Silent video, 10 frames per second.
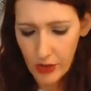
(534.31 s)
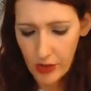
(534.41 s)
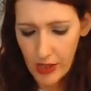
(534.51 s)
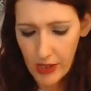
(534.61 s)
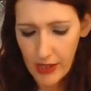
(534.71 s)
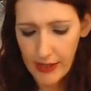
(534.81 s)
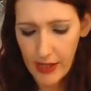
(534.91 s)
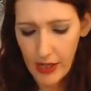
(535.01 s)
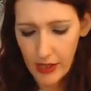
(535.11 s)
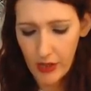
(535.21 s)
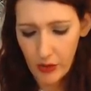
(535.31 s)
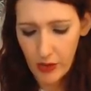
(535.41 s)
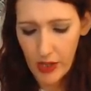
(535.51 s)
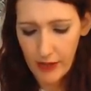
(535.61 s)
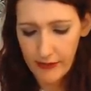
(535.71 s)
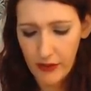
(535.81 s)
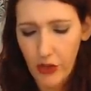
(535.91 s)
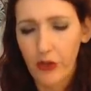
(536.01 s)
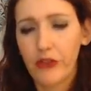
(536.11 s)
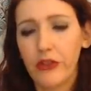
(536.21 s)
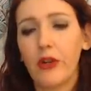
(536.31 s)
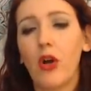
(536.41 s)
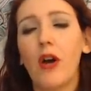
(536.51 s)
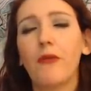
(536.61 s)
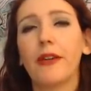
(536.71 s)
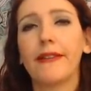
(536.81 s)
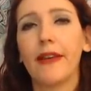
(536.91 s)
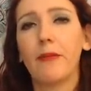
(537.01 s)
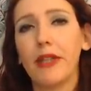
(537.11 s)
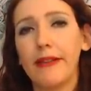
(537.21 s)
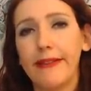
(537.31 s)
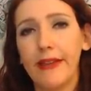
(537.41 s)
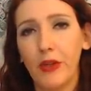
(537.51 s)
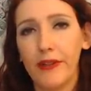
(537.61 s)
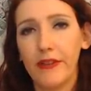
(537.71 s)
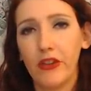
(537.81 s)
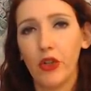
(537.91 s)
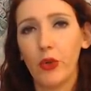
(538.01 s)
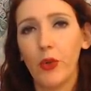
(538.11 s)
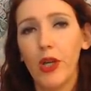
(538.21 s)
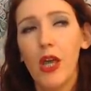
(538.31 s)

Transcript: Okay, I got it. Okay. So they're they're offering something serious to you.